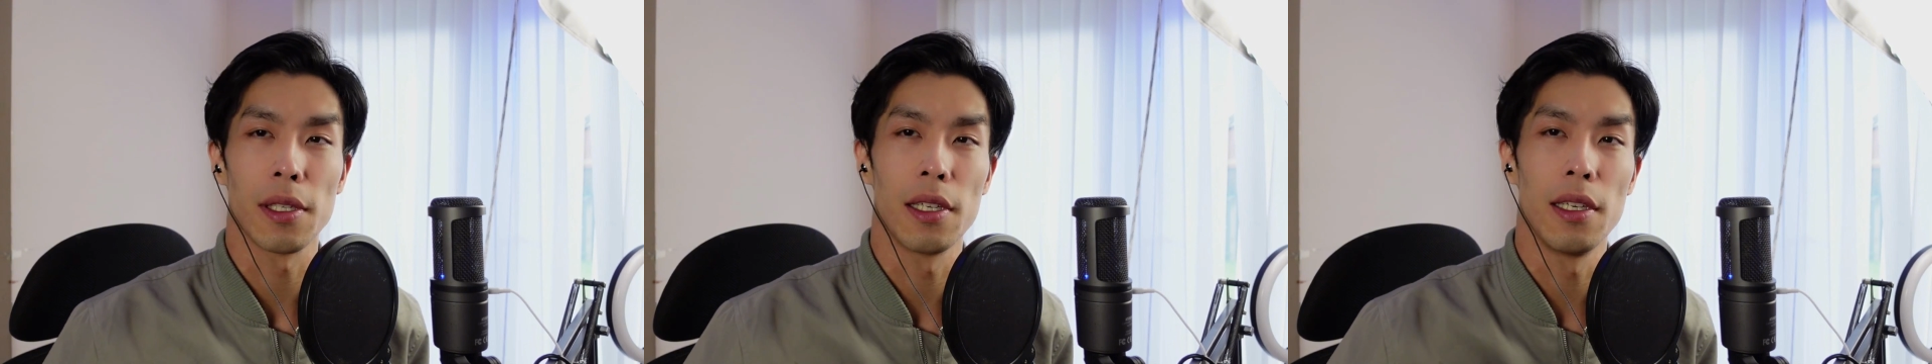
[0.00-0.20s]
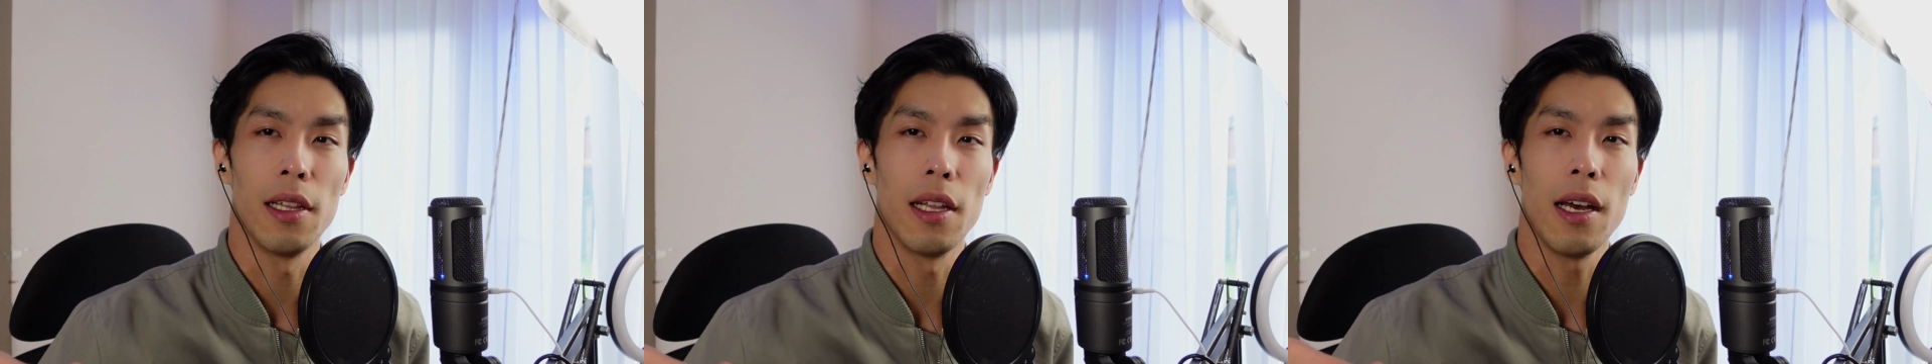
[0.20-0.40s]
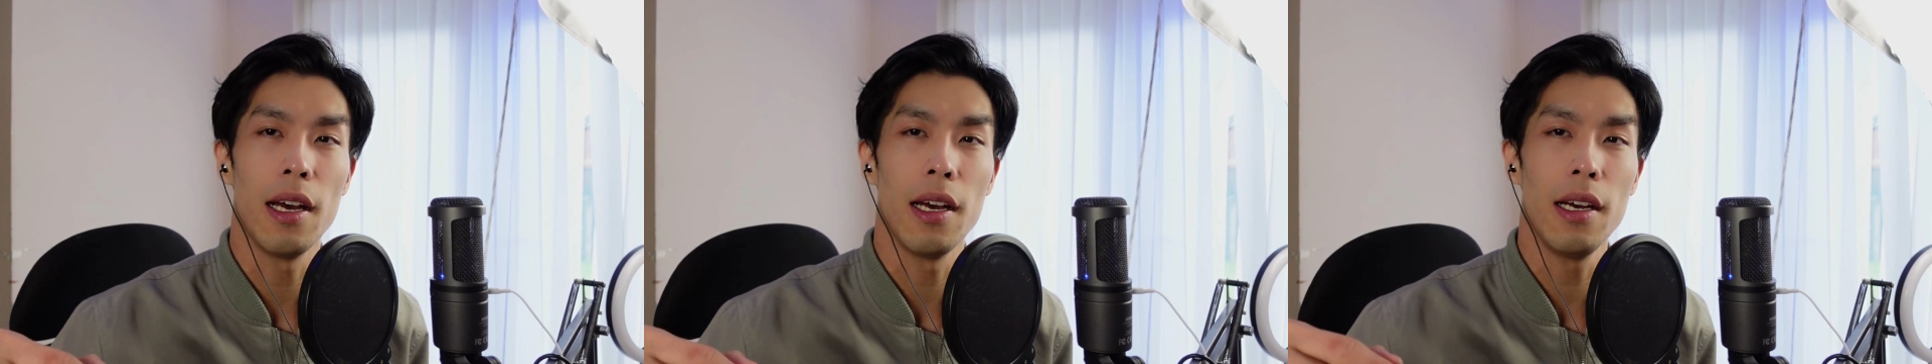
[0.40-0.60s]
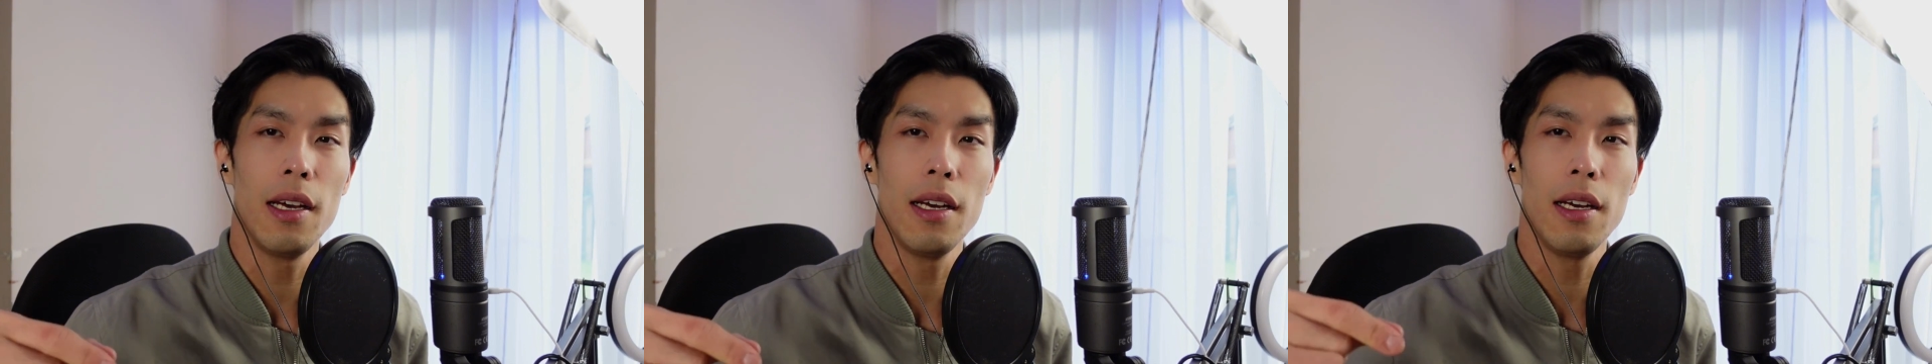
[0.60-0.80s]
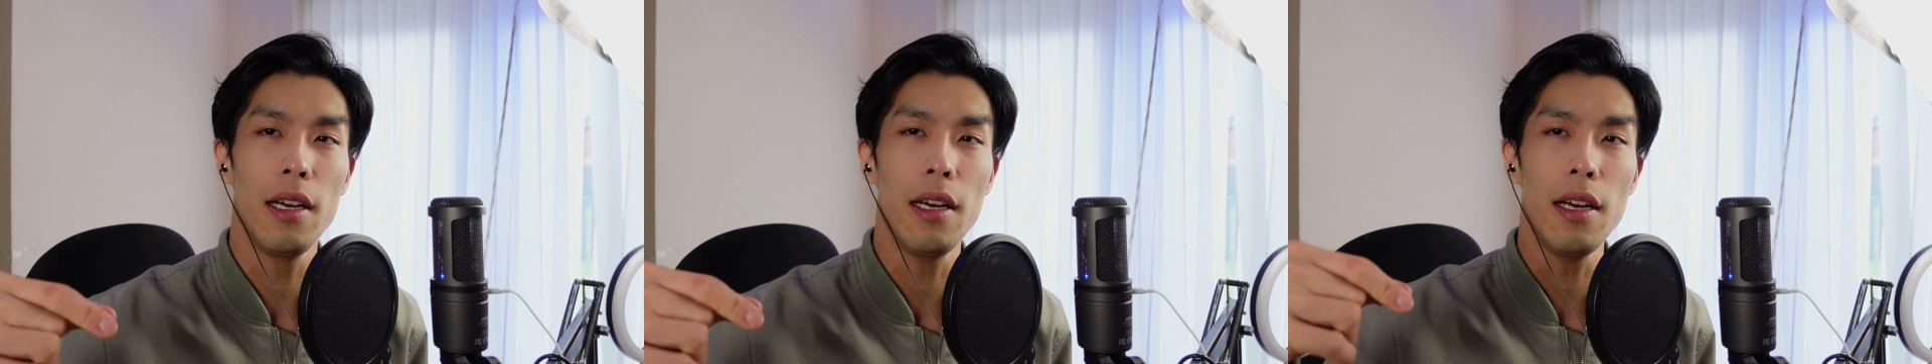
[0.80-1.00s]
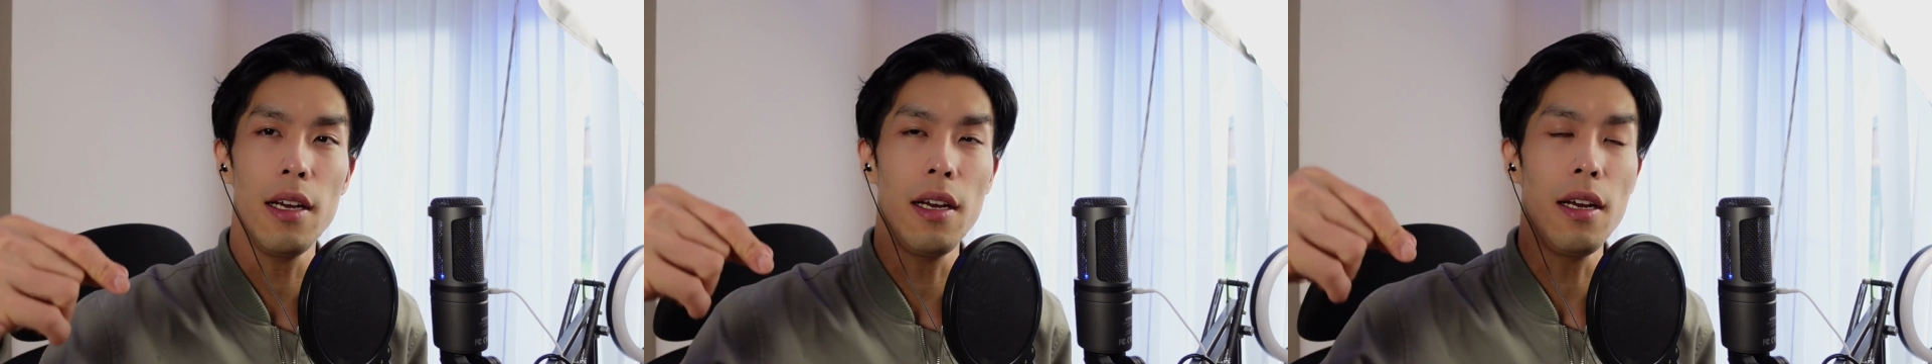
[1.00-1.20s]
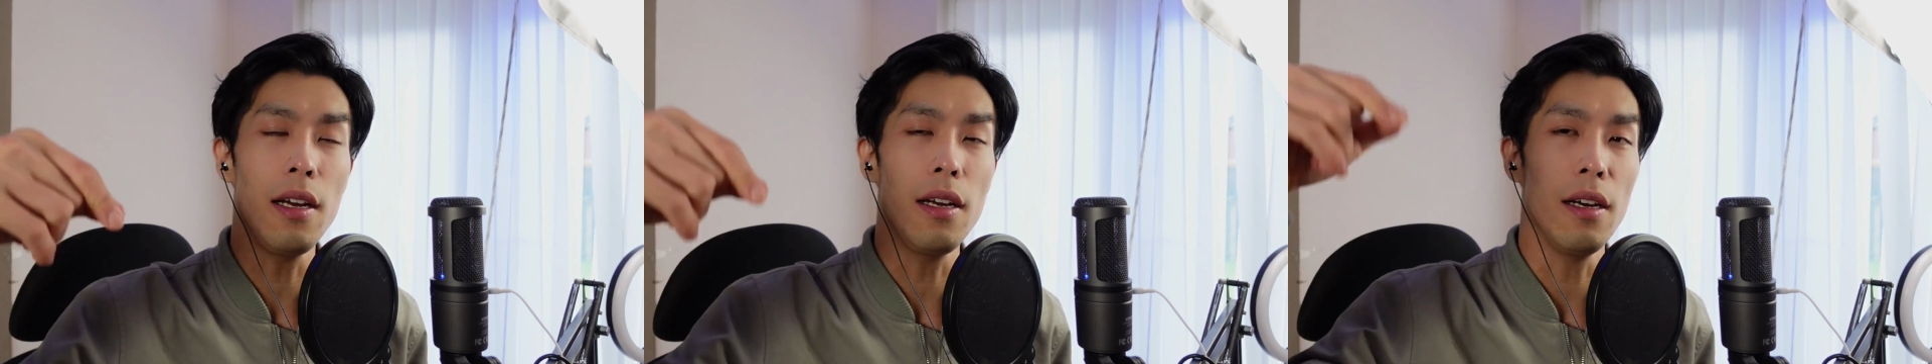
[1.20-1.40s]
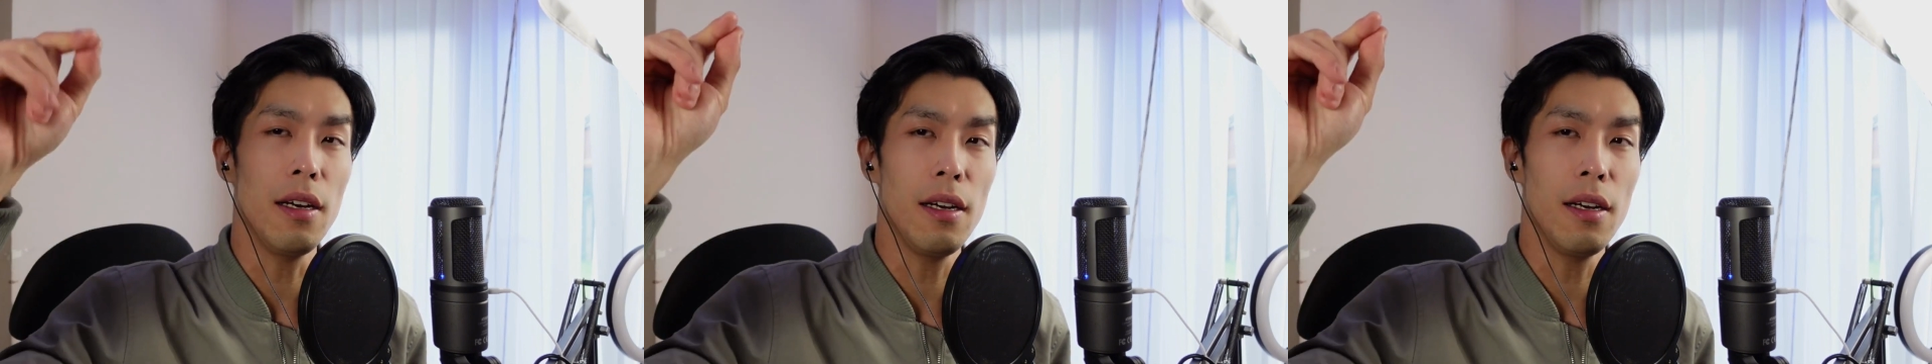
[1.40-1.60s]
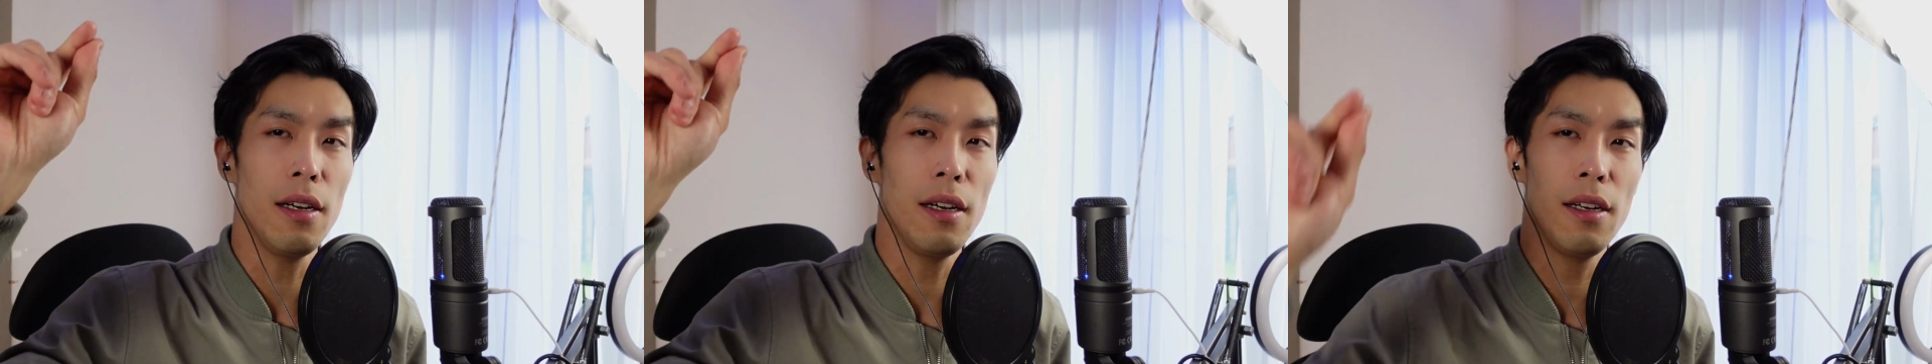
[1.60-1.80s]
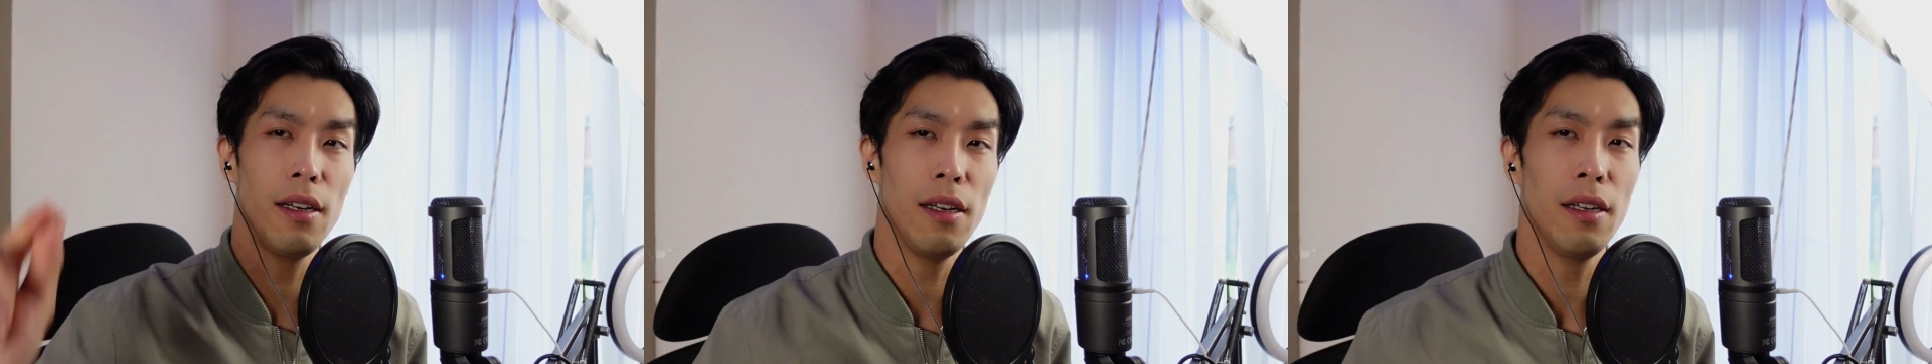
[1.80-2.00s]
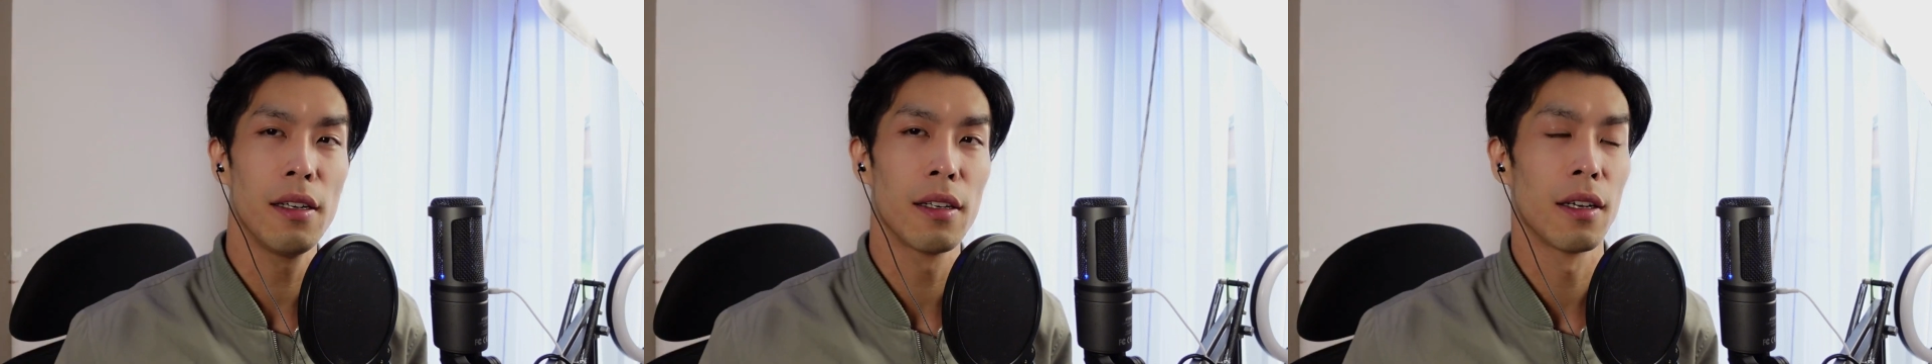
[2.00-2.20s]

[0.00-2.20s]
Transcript: La,